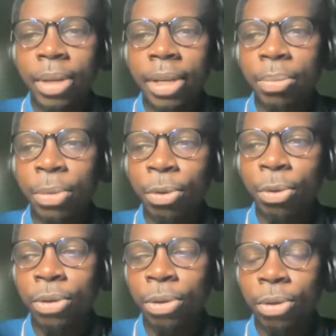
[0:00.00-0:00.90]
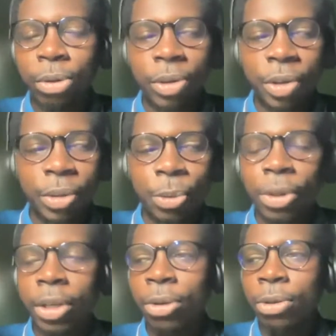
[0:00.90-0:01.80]
inbuilt, you could create
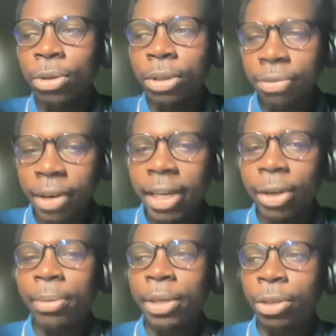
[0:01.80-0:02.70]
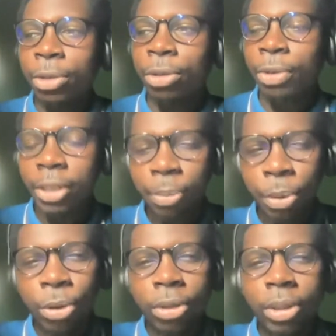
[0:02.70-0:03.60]
models, you could define how your application should
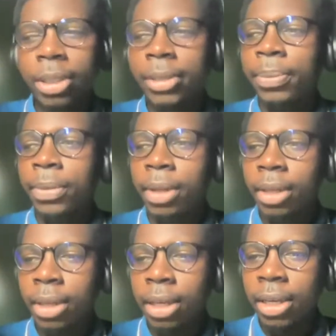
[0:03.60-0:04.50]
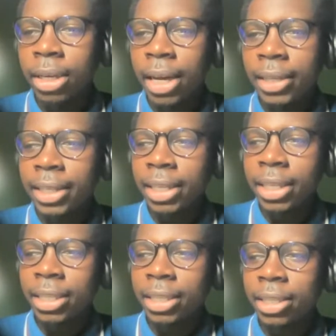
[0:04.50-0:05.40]
respond. I think
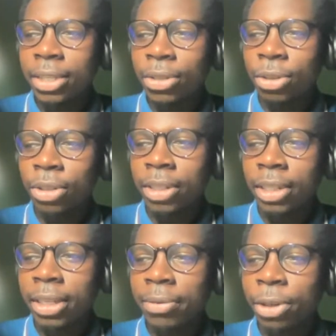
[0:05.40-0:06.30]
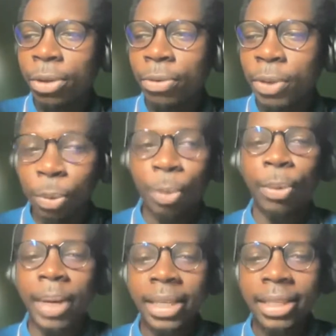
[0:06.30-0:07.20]
it's just a definition of small
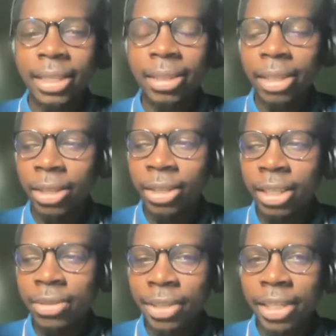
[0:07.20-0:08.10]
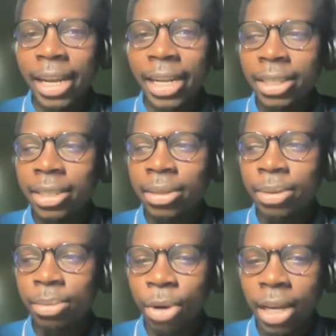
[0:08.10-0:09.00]
but mighty because it's very light,
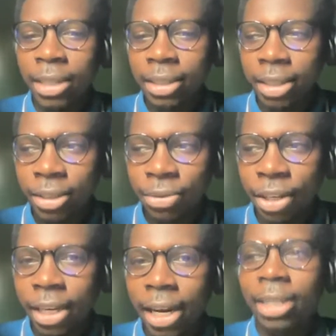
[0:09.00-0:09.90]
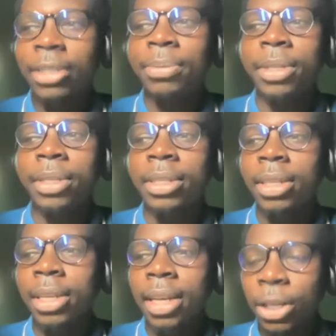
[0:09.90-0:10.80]
but has this very large speed
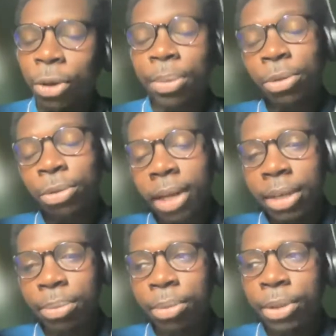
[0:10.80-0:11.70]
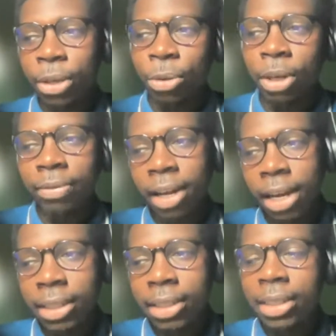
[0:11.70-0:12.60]
as compared to like maybe Django and
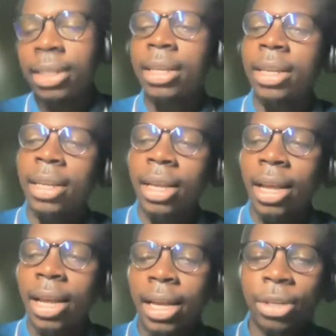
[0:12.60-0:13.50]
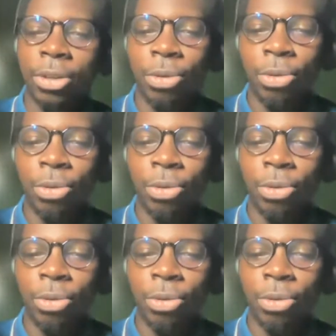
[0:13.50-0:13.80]
Flask. And